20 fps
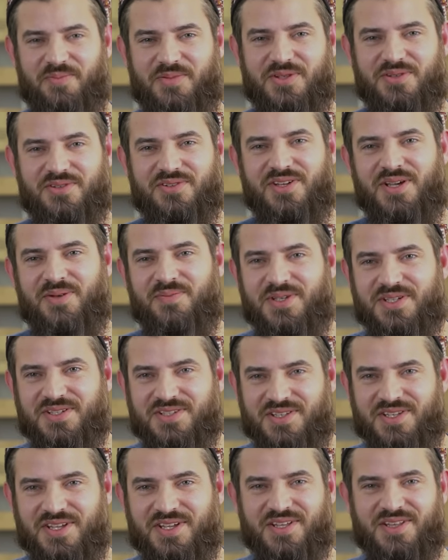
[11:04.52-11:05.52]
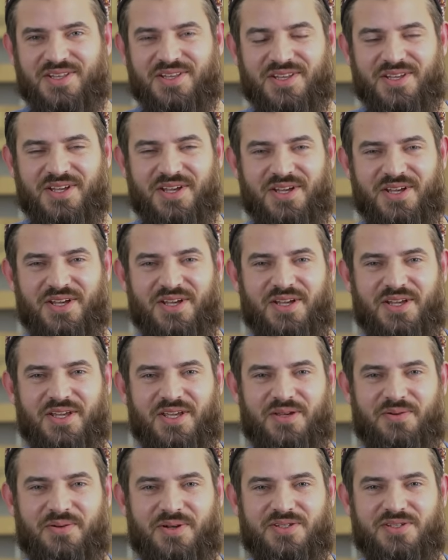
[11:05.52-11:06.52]
up to some extent,
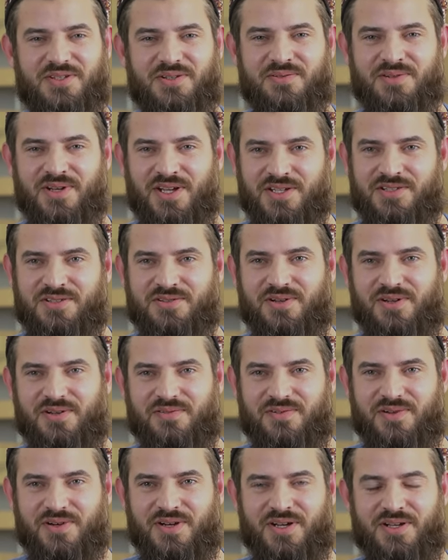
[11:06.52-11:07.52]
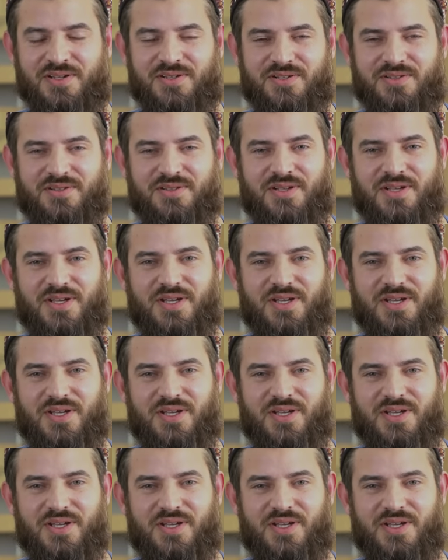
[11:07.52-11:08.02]
it was so natural for us